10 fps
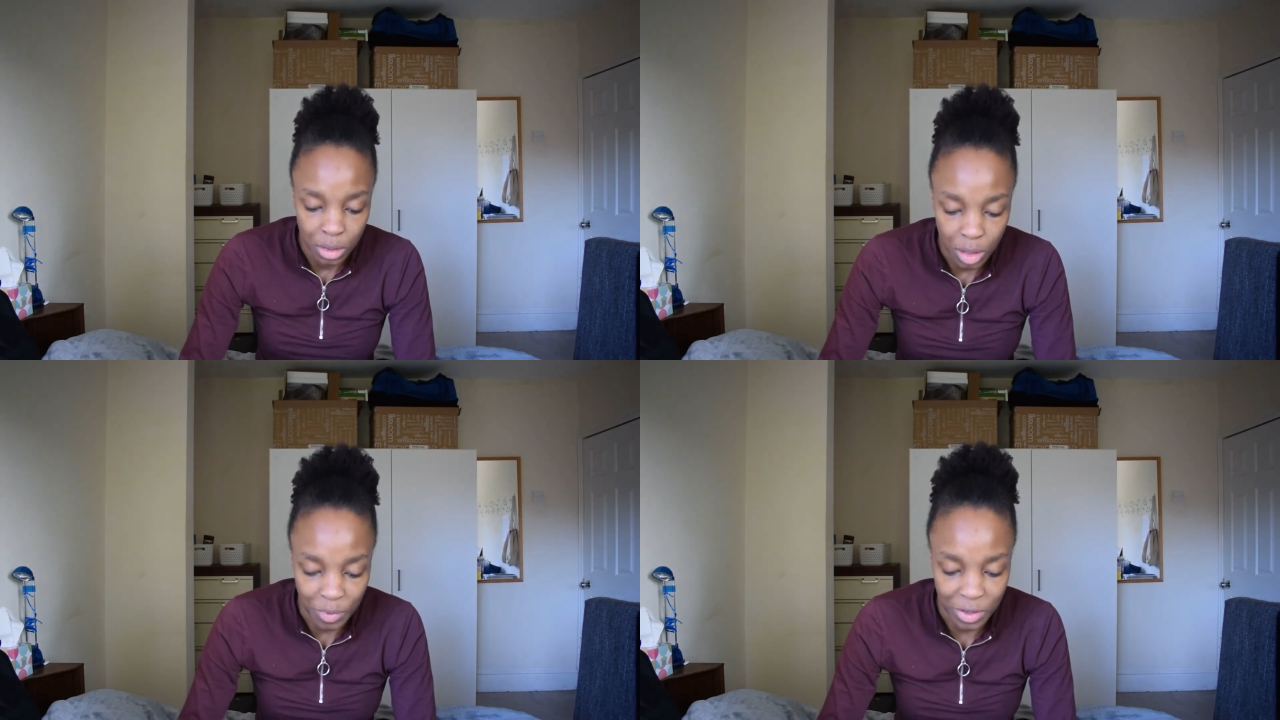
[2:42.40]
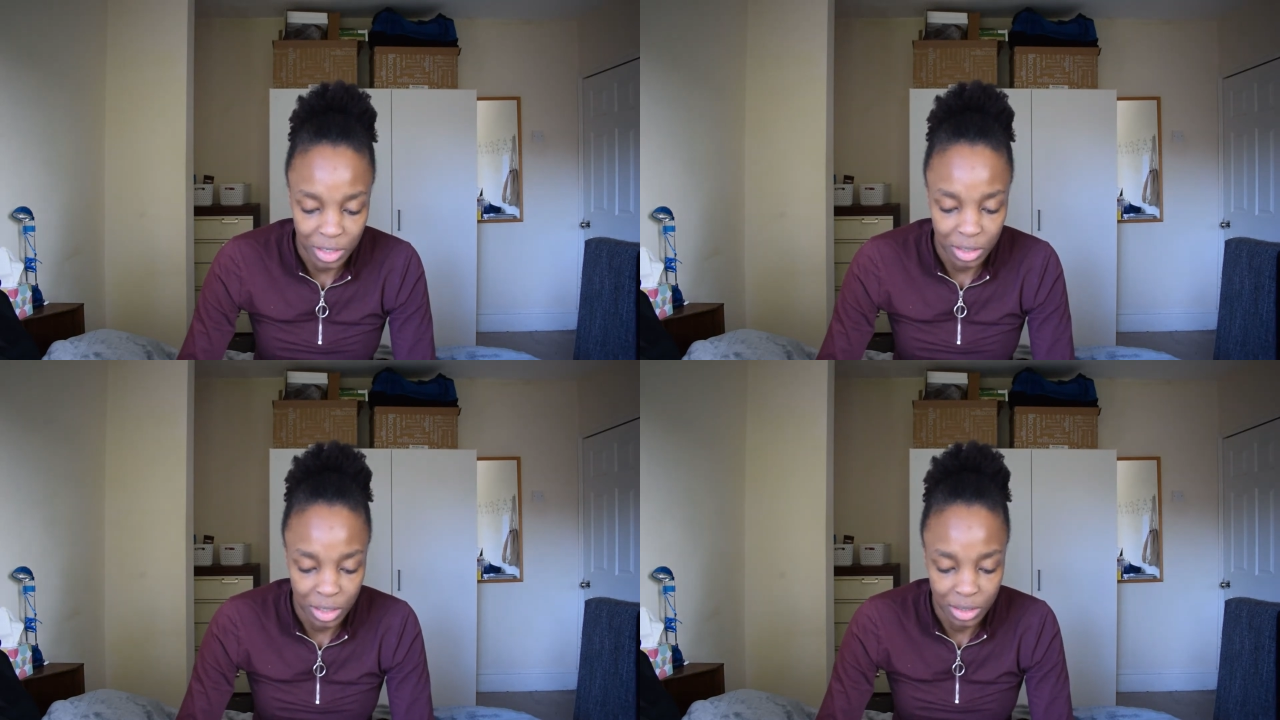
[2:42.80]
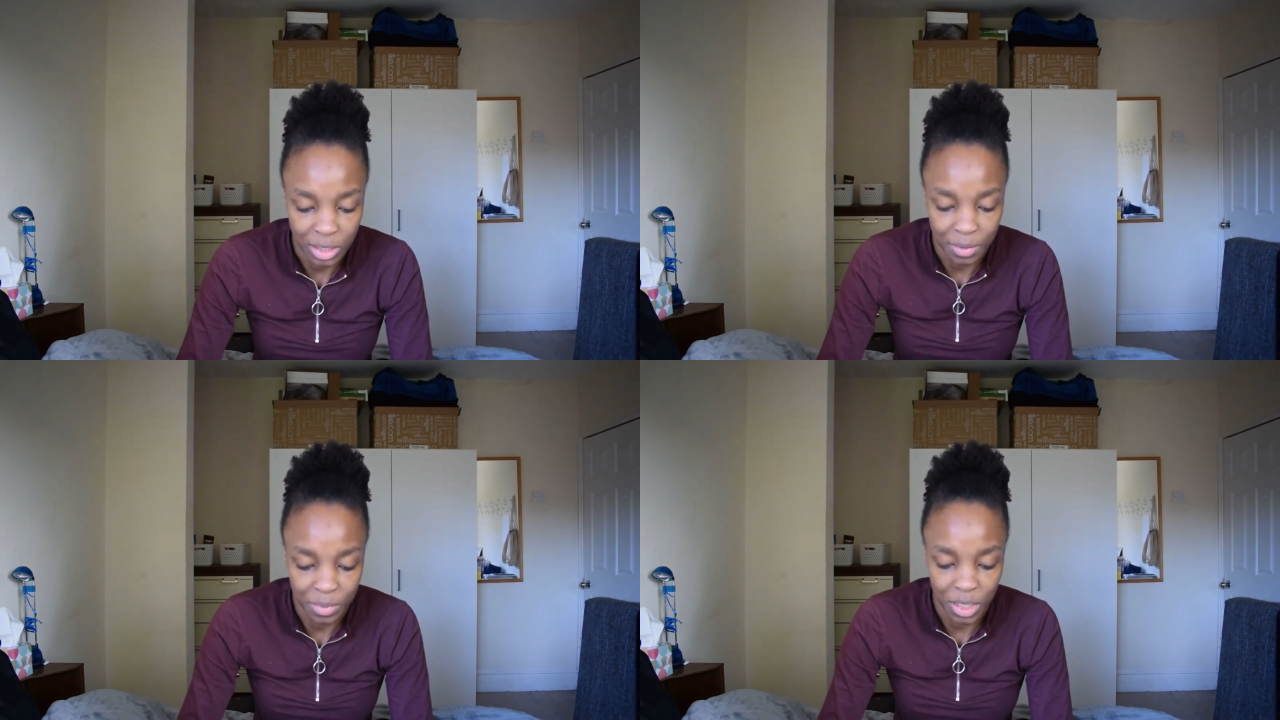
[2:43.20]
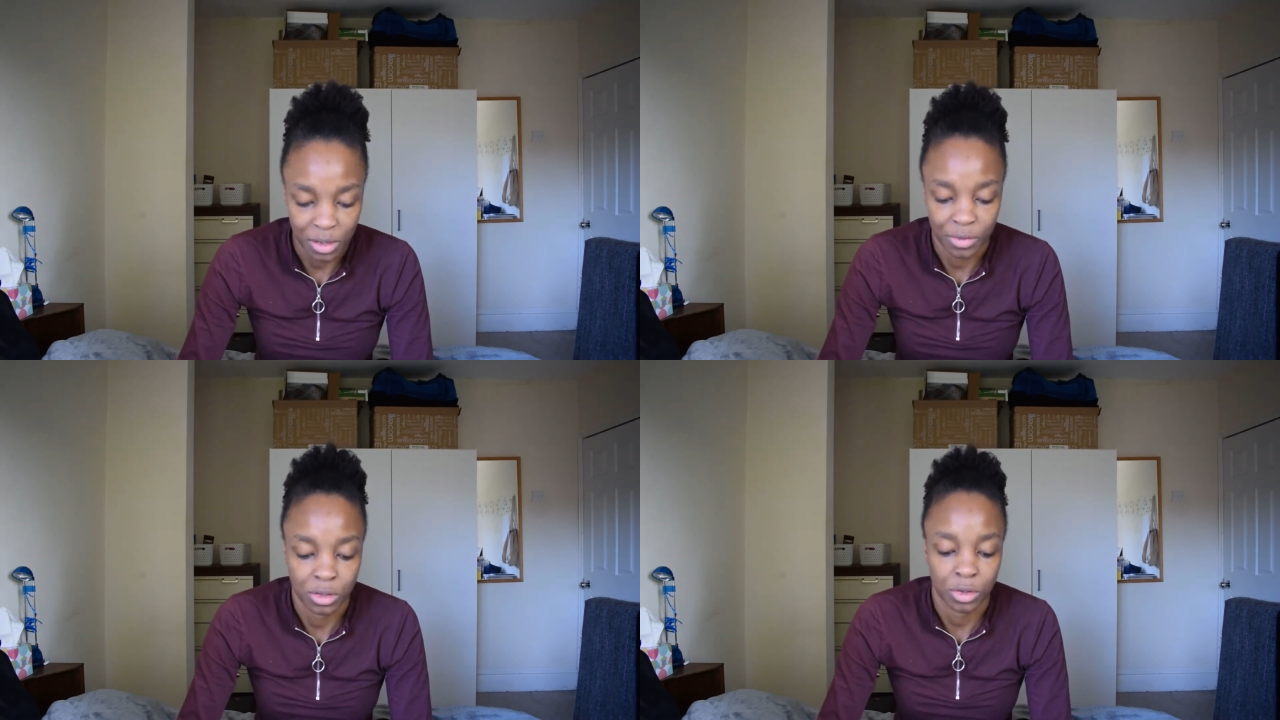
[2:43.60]
I recognised that being a
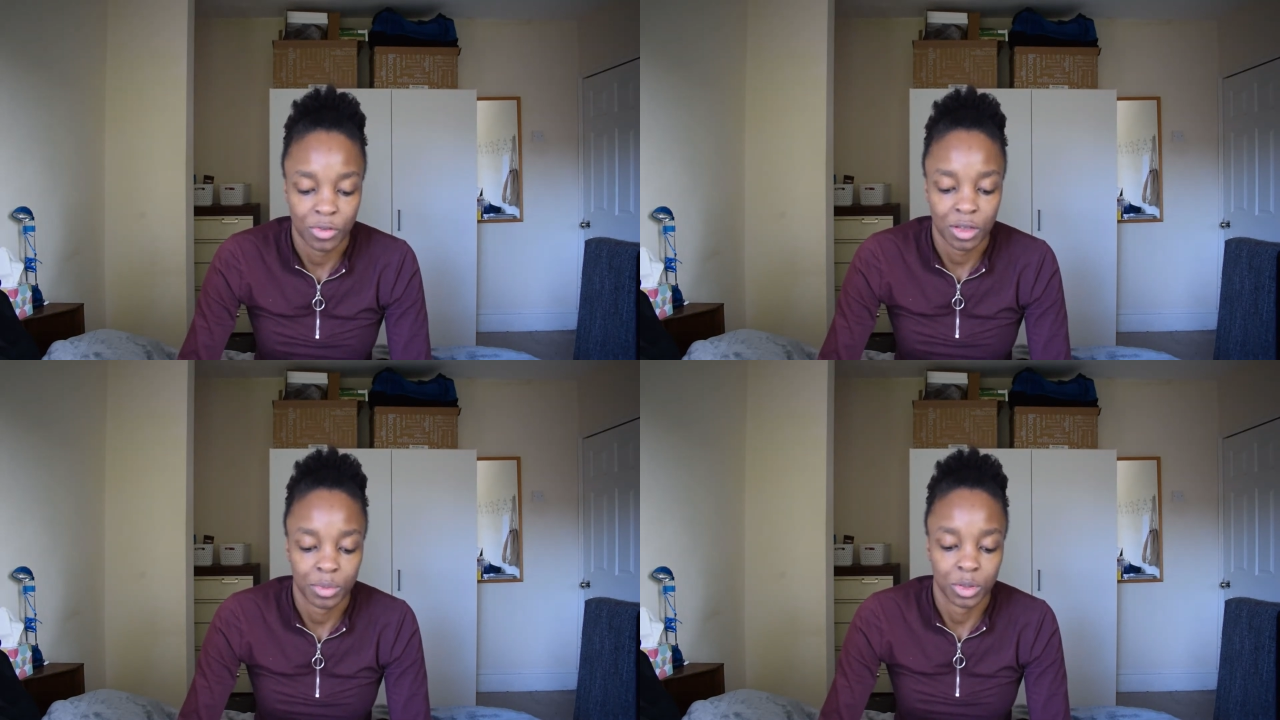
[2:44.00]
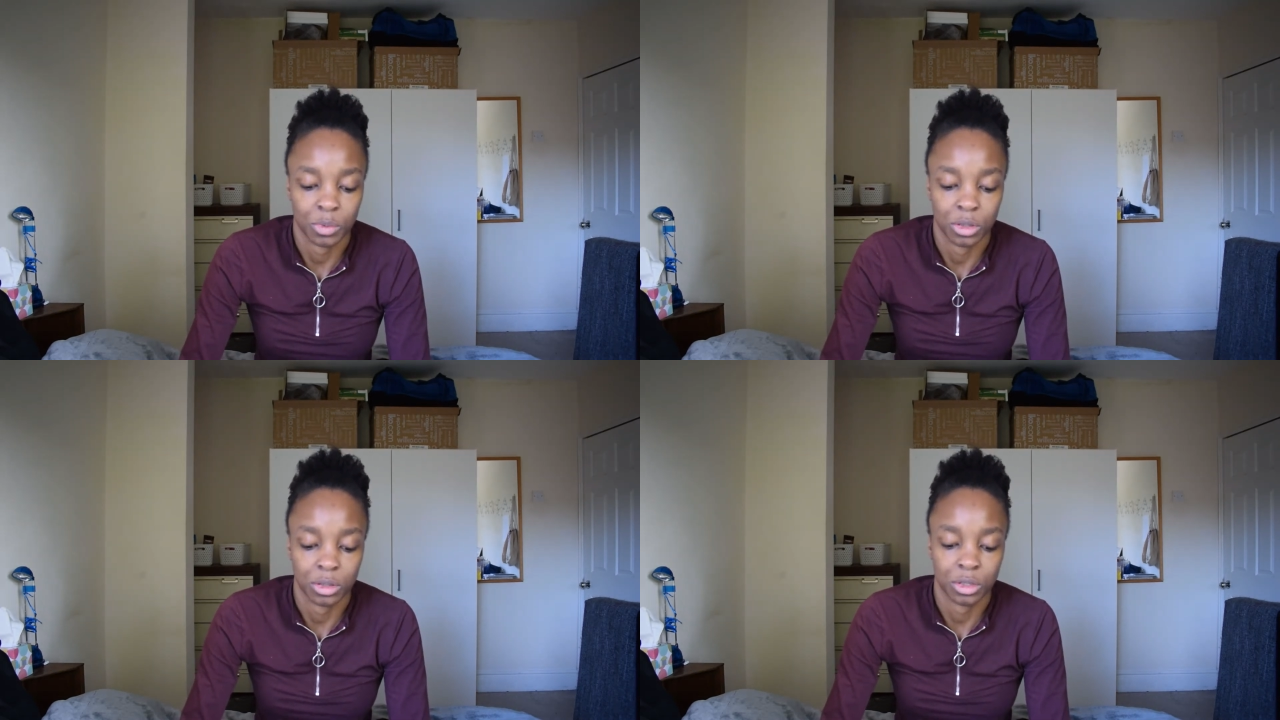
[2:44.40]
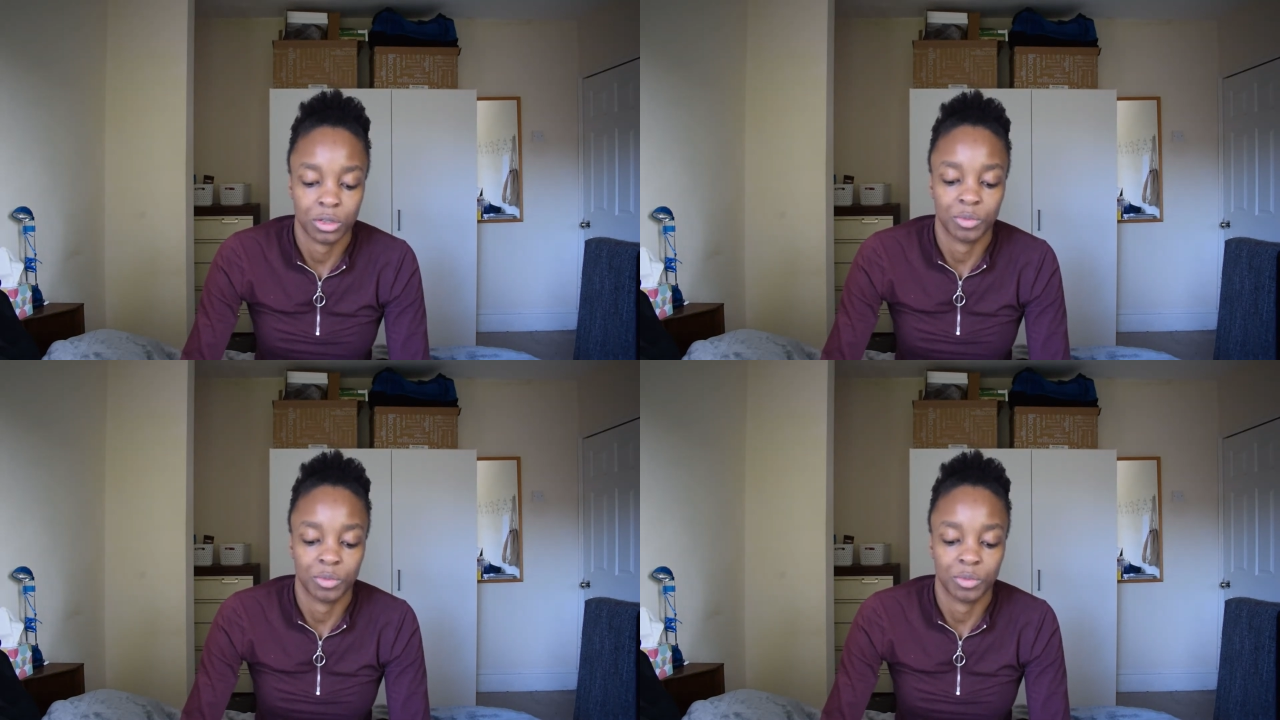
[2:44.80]
physiotherapist will consist